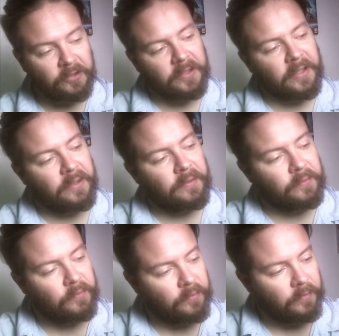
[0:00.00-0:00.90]
the
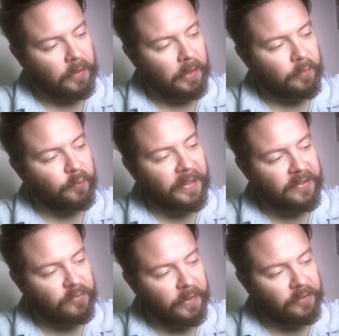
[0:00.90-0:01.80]

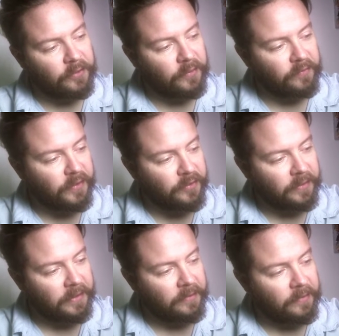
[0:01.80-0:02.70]
best way to do it
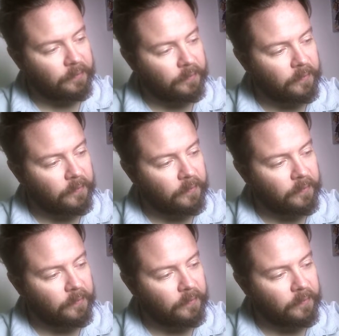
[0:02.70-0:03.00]
visually, you know,